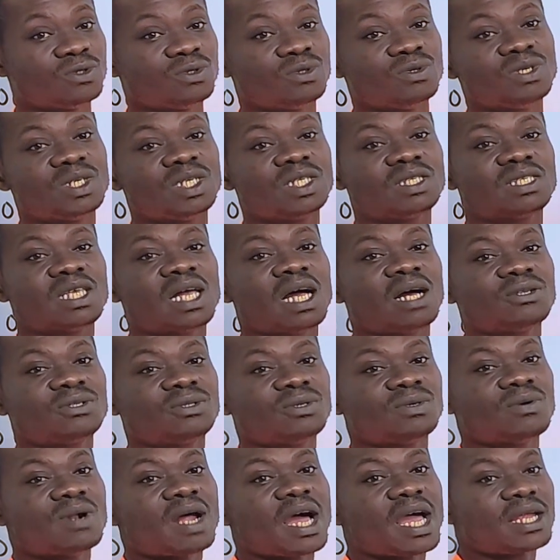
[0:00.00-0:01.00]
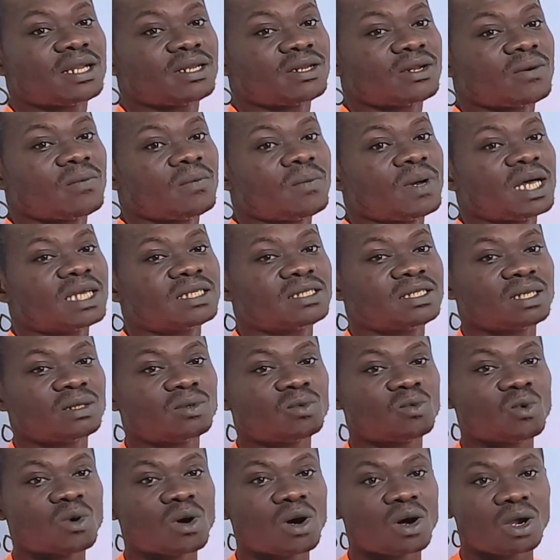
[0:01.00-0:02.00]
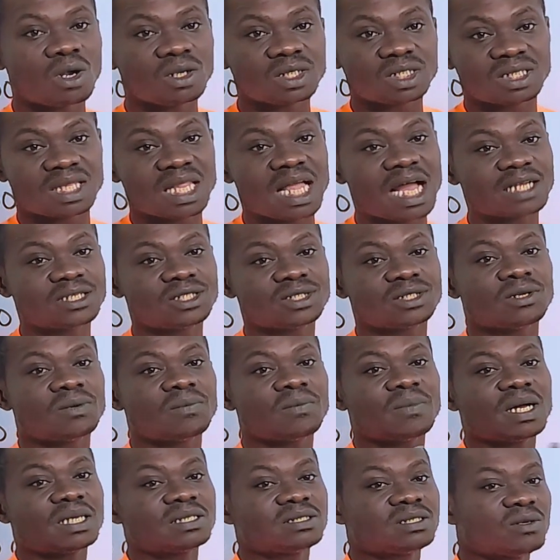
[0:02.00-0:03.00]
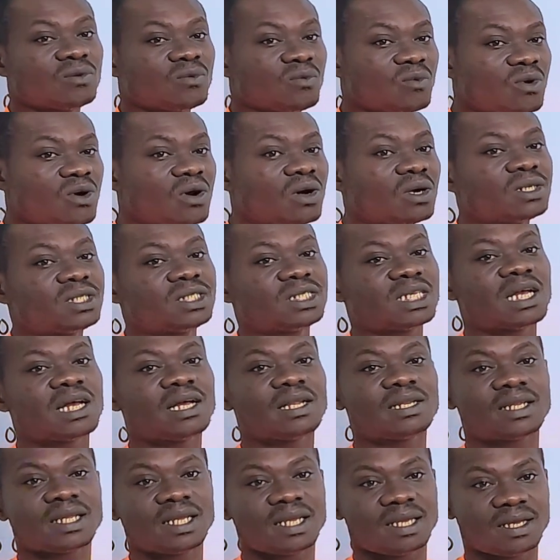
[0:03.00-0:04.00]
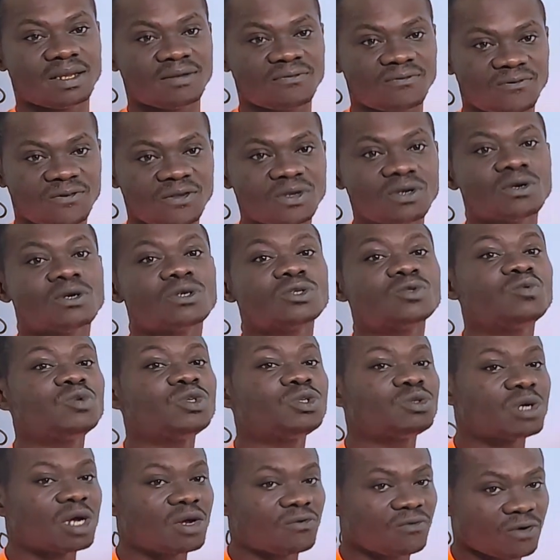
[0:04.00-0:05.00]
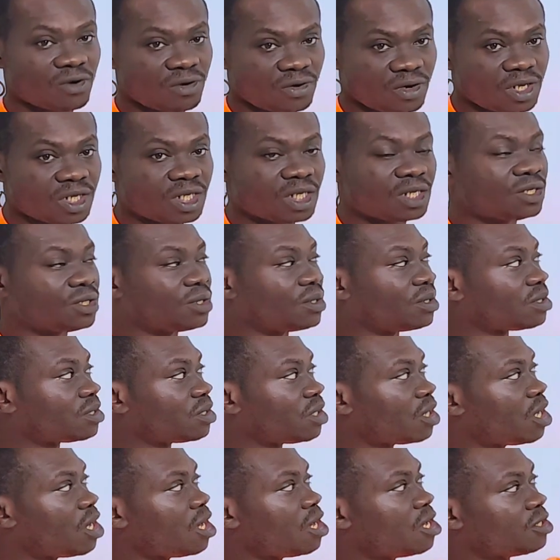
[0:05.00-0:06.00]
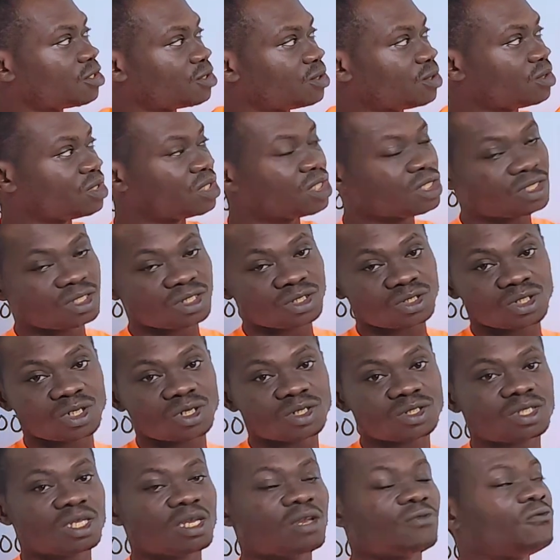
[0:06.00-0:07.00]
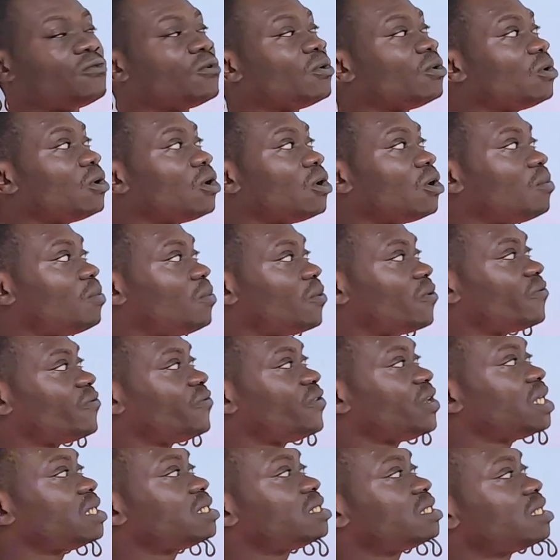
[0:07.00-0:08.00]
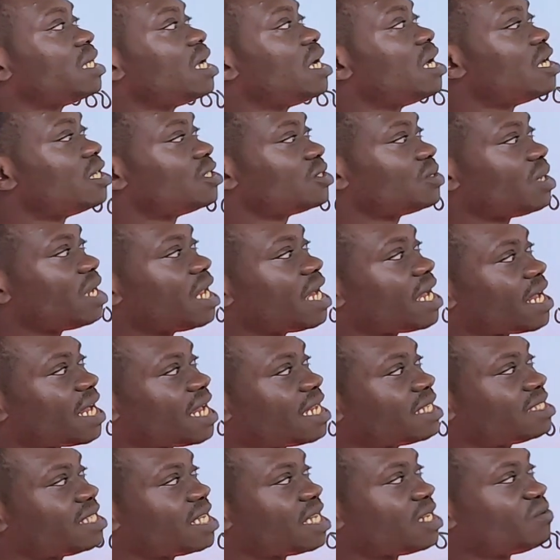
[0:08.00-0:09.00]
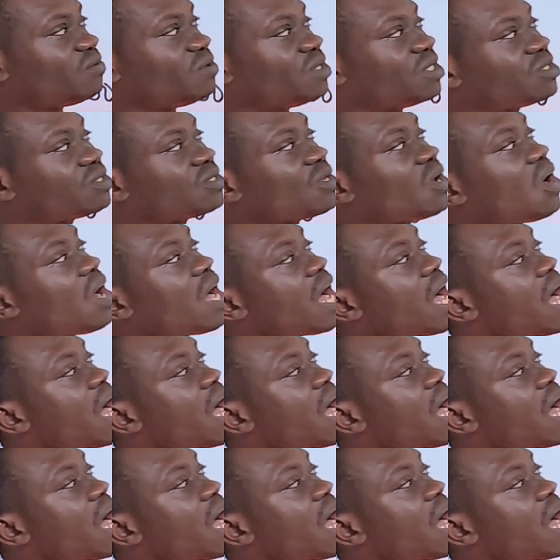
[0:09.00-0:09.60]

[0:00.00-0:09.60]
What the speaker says: to do is how to write numbers in words, large numbers in words and in figures, which you have already done. So this is just a follow-up of it. So like I said, we saw